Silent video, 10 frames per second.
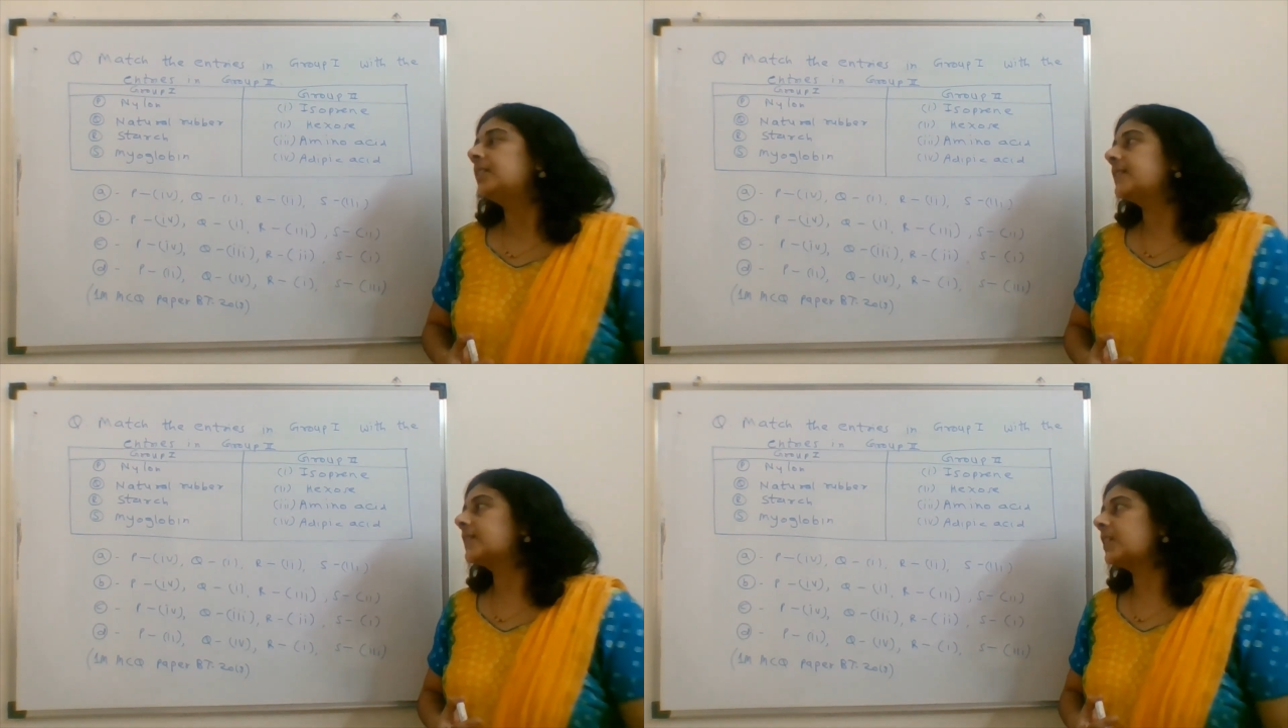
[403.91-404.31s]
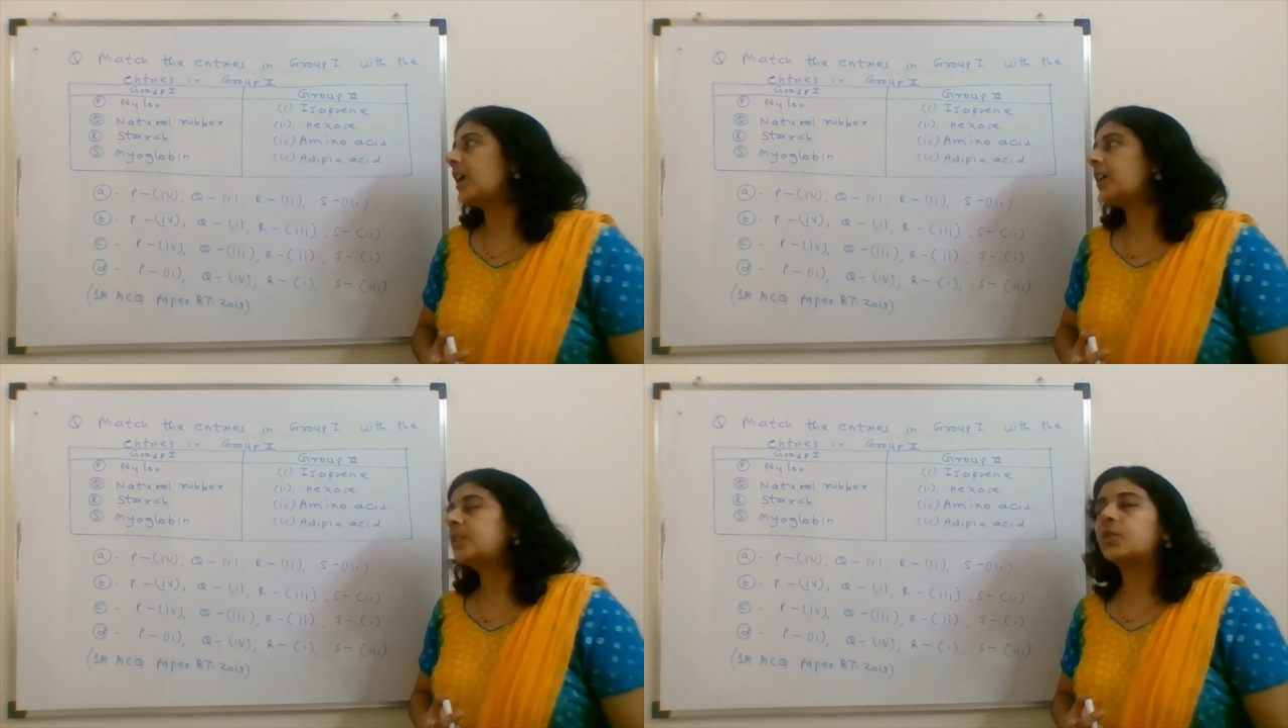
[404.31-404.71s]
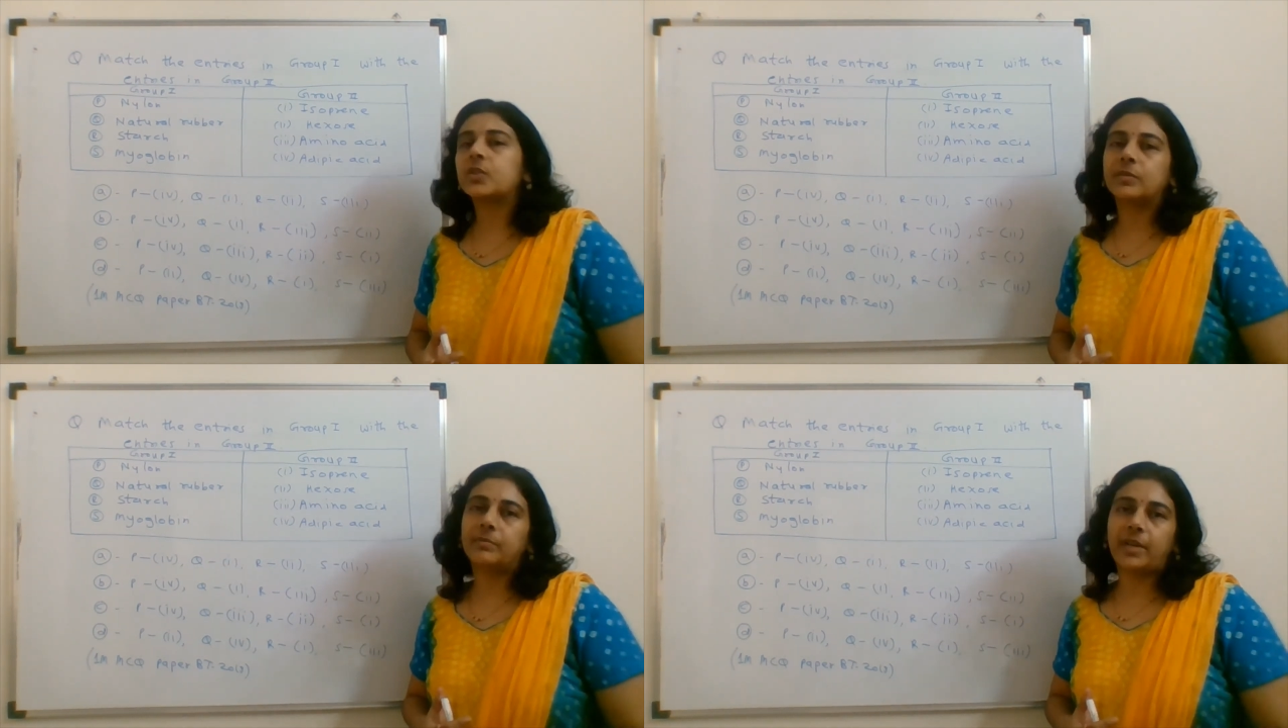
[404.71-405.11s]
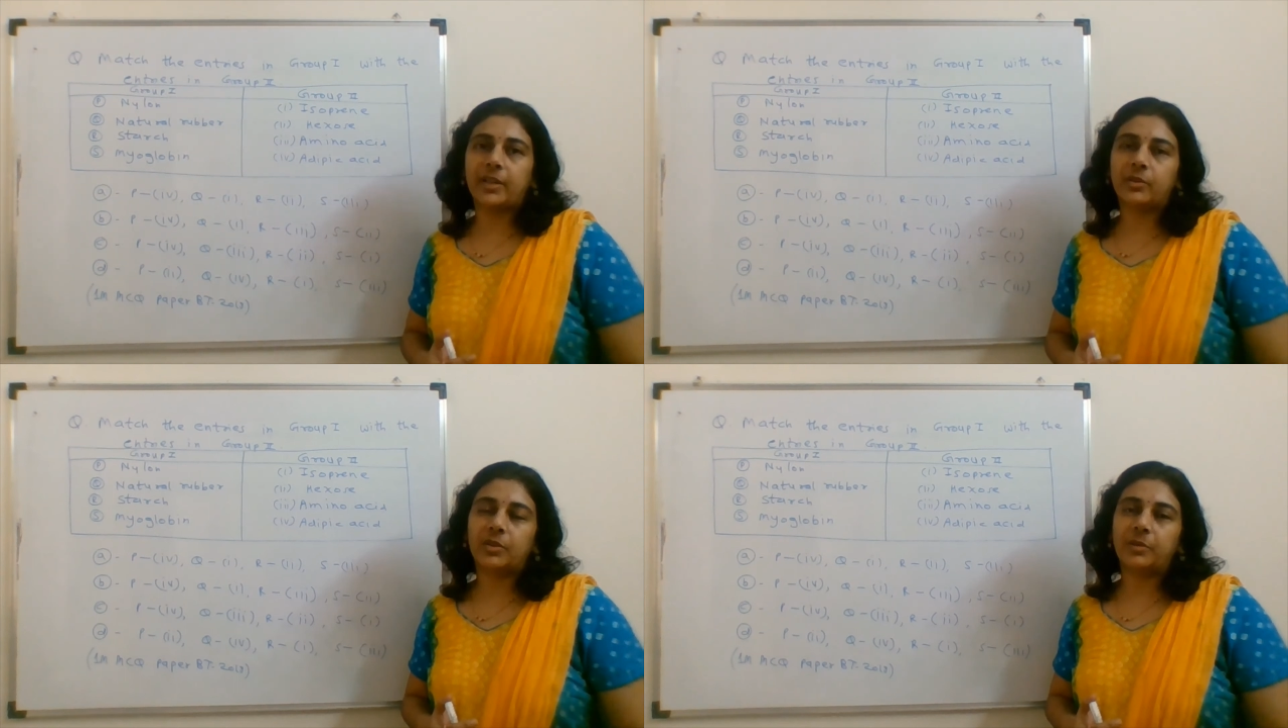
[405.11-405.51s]
starch,
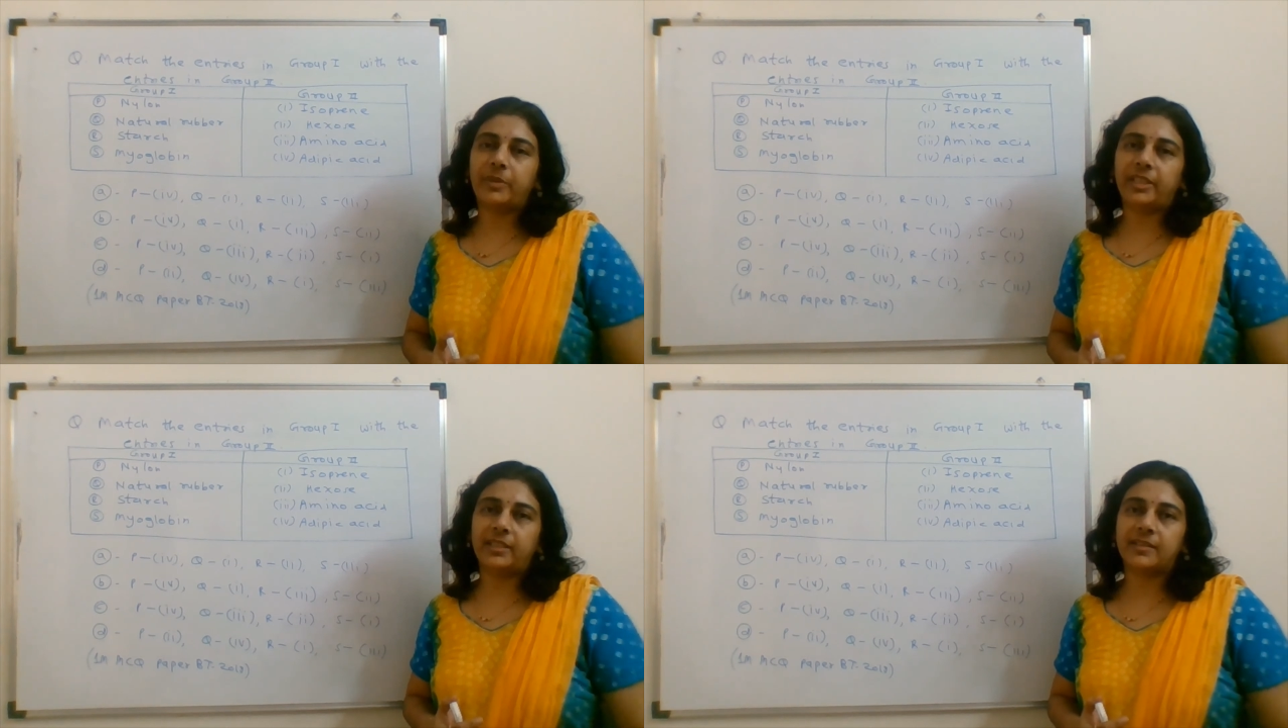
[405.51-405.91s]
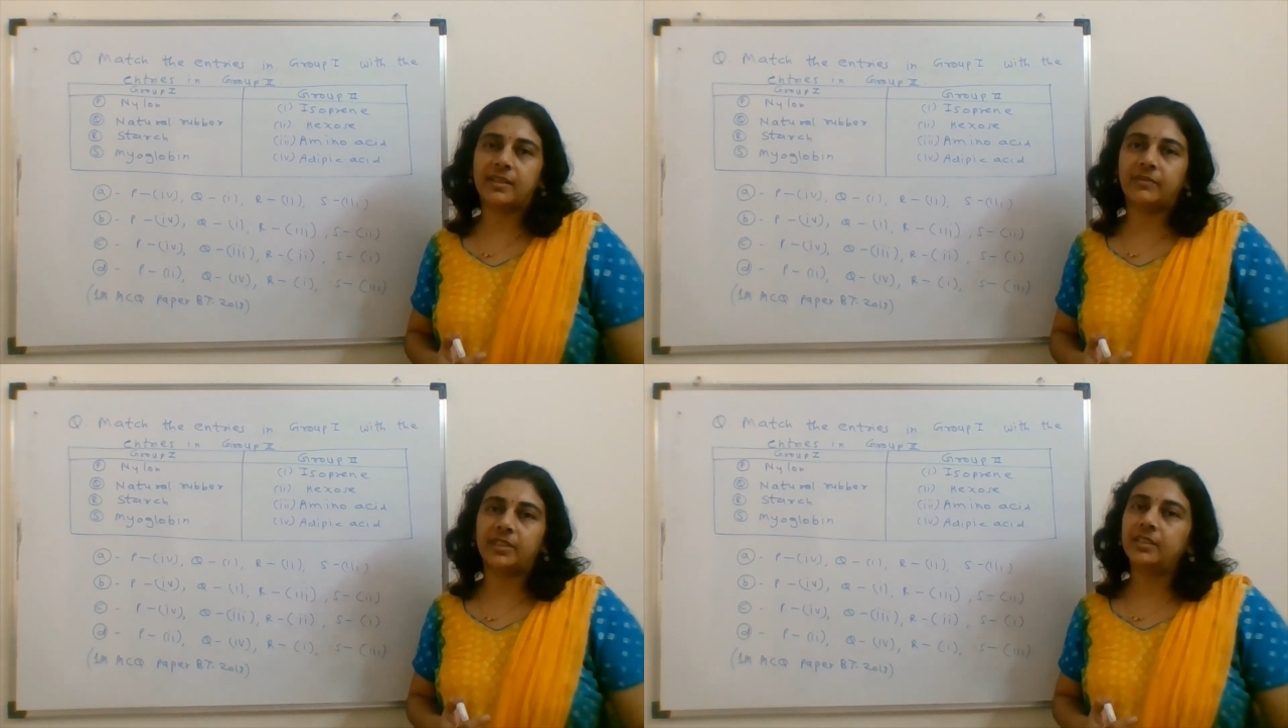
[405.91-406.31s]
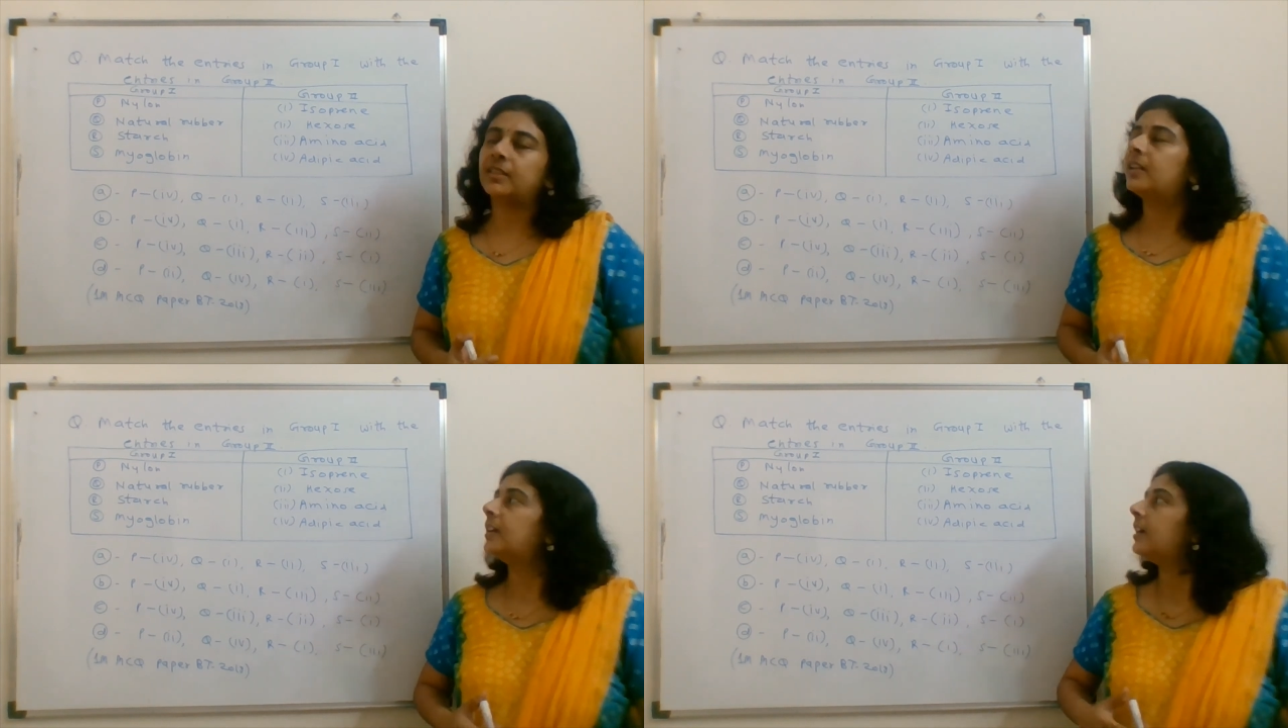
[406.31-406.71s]
myoglobin is given,